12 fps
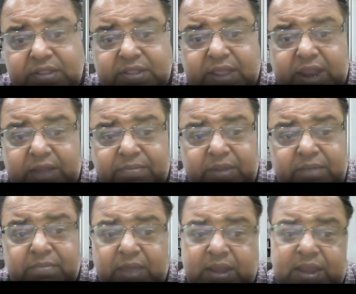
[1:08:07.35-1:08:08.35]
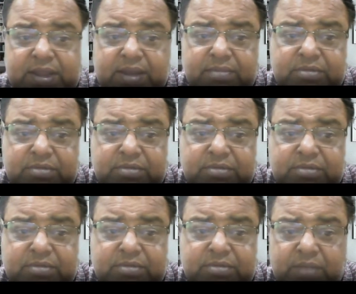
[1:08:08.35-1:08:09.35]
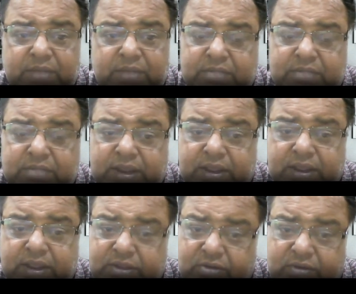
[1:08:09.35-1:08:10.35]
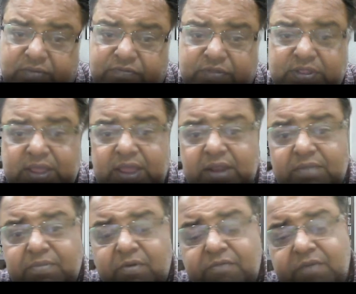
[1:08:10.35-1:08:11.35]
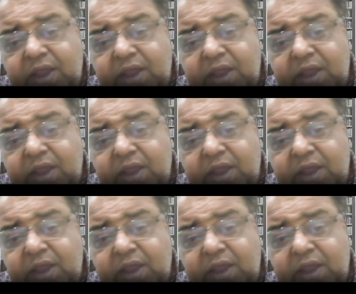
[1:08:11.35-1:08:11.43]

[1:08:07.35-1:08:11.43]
There had been many attempts of proving mathematical theorems with the help of